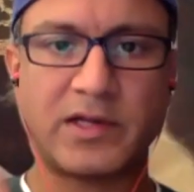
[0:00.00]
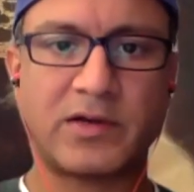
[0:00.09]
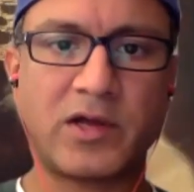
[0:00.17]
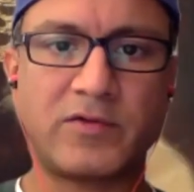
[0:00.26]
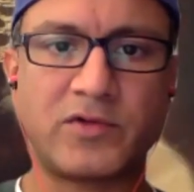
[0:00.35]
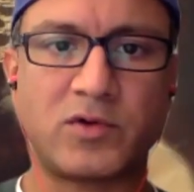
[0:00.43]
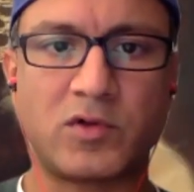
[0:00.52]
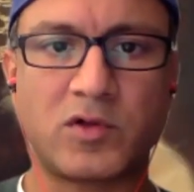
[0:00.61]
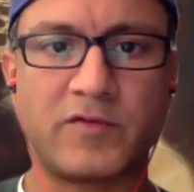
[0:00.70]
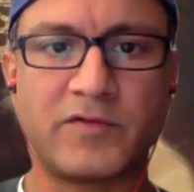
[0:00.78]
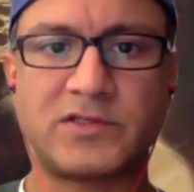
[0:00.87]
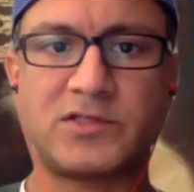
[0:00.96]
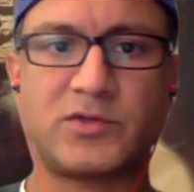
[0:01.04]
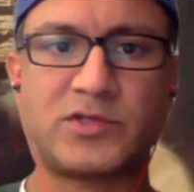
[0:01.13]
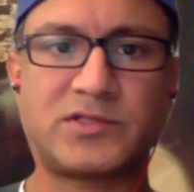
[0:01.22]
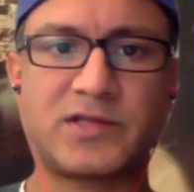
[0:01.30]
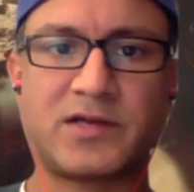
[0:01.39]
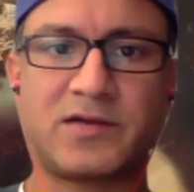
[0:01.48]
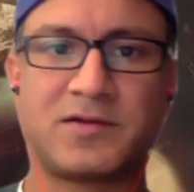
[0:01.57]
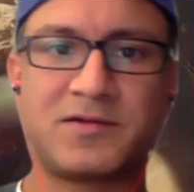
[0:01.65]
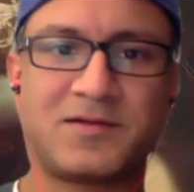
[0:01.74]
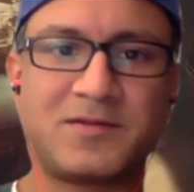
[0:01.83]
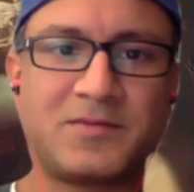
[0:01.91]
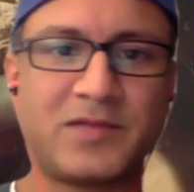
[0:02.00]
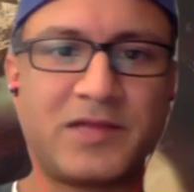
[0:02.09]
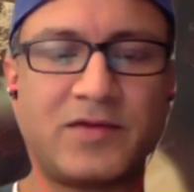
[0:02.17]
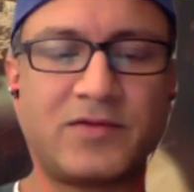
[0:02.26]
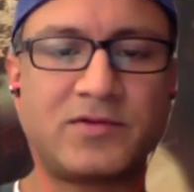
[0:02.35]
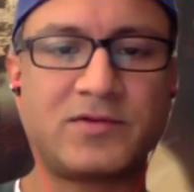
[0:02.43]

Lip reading: I don't know how the whole COVID situation is going to play out.